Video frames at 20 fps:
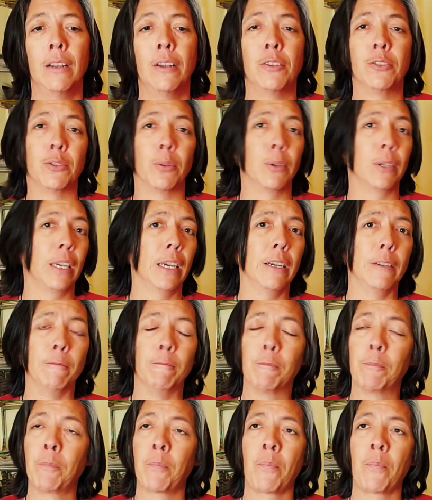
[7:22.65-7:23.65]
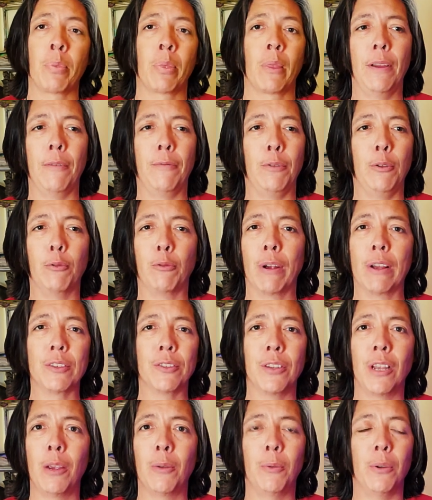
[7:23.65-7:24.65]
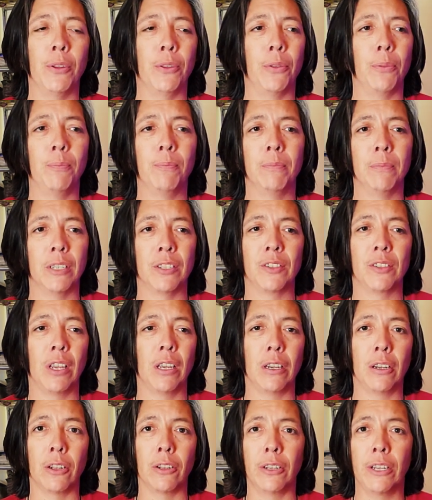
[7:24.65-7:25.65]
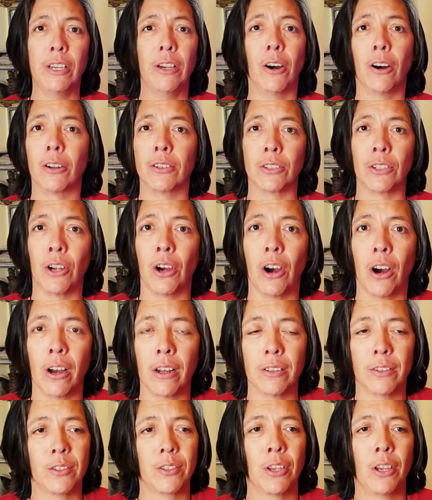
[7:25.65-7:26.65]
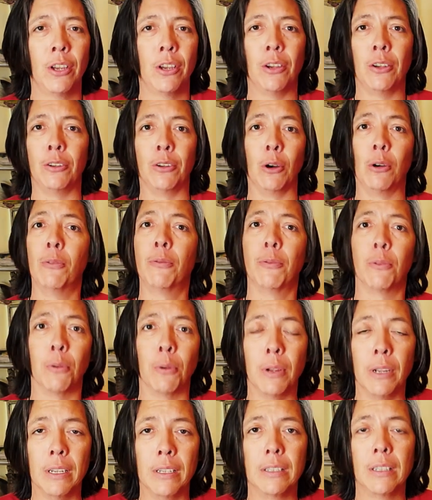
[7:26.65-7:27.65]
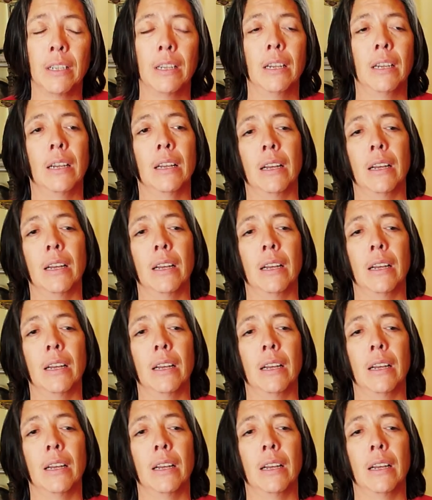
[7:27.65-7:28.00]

So again, if you resonate with, let's say, Klingon gods, go for it.